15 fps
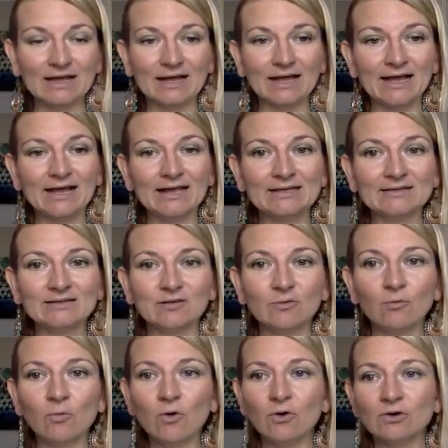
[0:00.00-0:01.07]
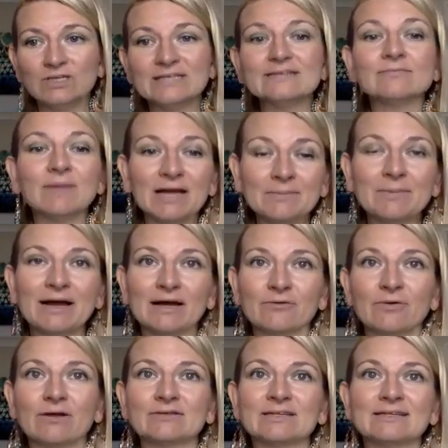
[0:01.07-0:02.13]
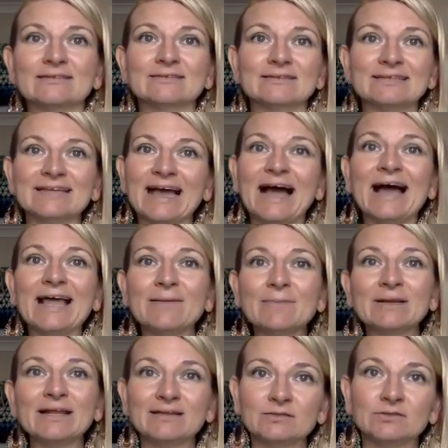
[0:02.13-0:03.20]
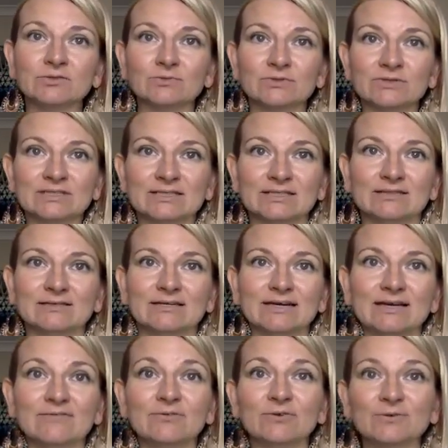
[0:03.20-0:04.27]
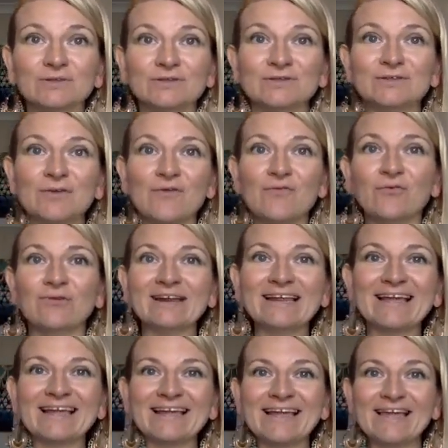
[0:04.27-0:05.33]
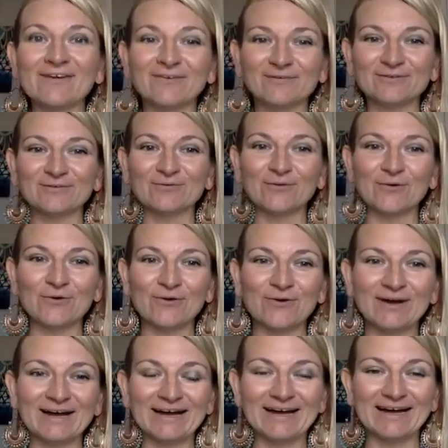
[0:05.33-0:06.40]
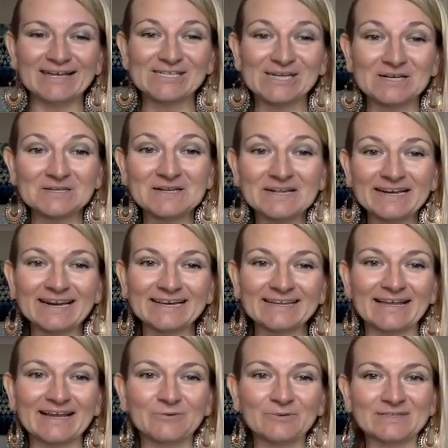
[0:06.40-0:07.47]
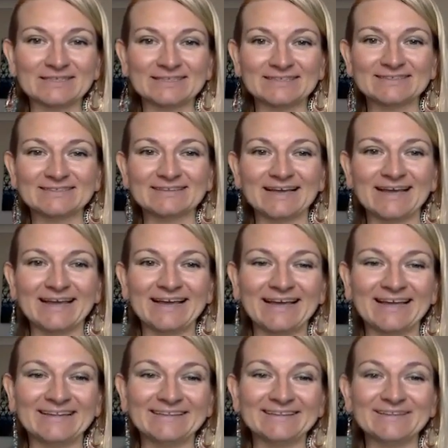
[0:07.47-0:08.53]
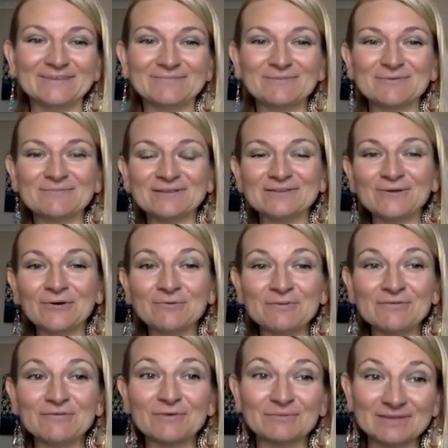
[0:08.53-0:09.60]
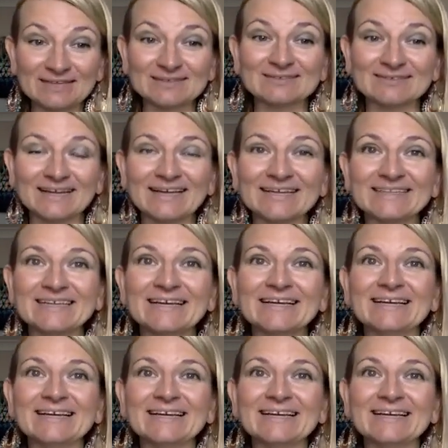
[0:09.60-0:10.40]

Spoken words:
And what is my background is I am an energy worker. I've got this freak gift for channeling light languages, and you probably know me from this side.